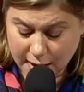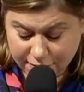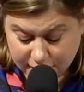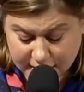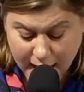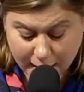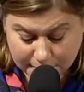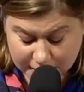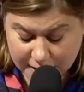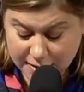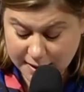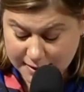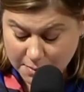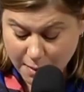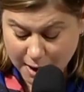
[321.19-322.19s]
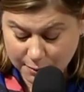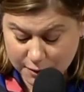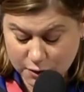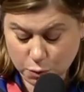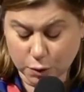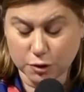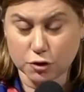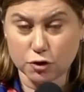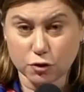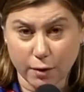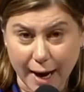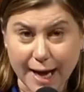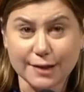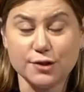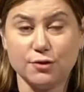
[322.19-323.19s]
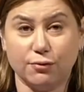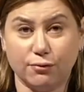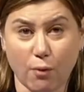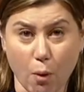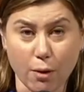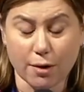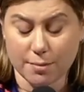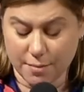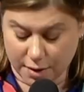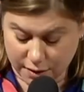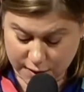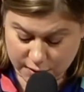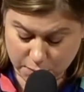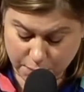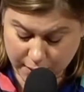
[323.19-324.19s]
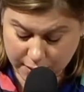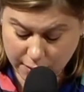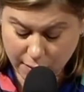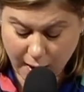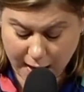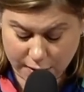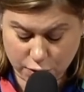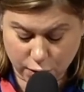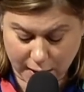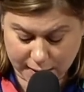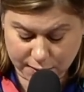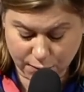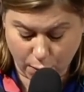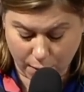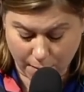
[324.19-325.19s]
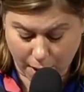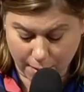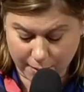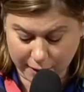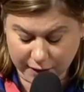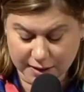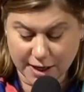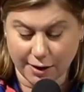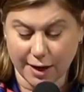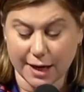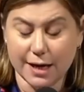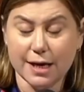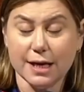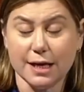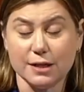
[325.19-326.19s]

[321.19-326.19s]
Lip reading: If adopted, these amendments would transform this bill and transform our military.